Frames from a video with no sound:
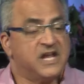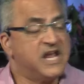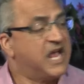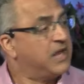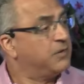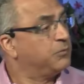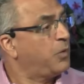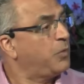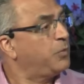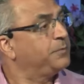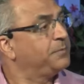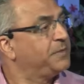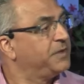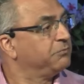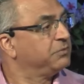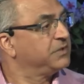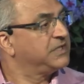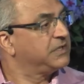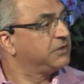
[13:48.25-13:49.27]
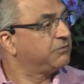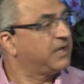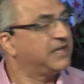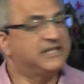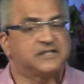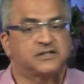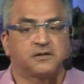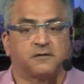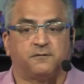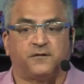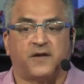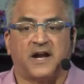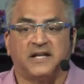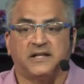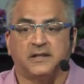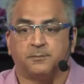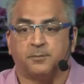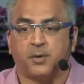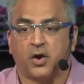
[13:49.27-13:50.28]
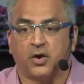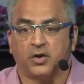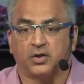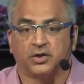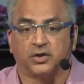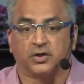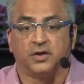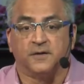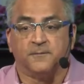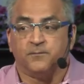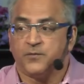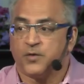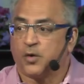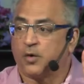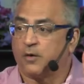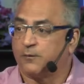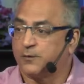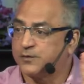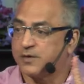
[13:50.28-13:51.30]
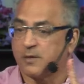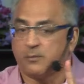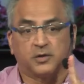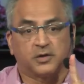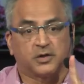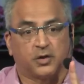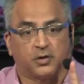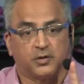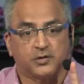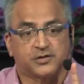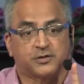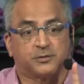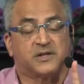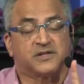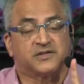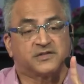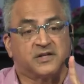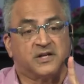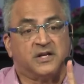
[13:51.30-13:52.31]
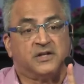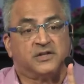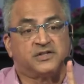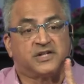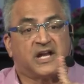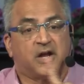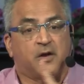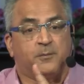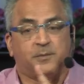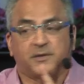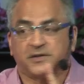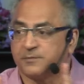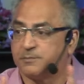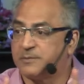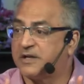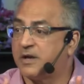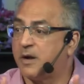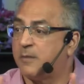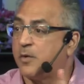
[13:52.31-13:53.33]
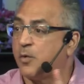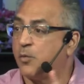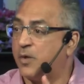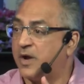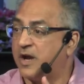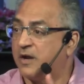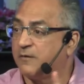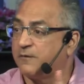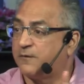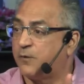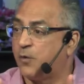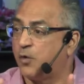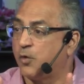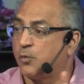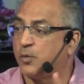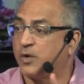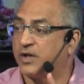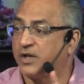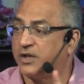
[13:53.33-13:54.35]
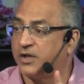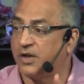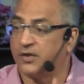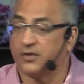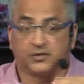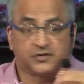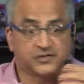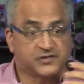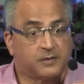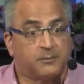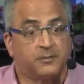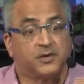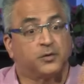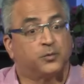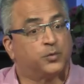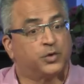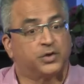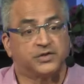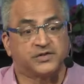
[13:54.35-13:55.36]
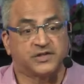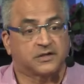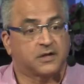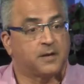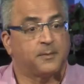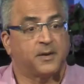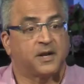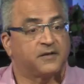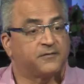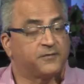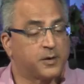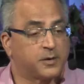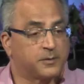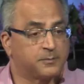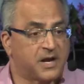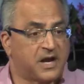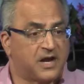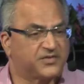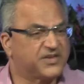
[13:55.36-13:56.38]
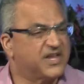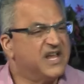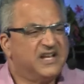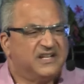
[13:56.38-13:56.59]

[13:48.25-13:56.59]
And what would be really great is to find a partner or someone close to us to help us become aware for one another some of the words that come out of our mouth.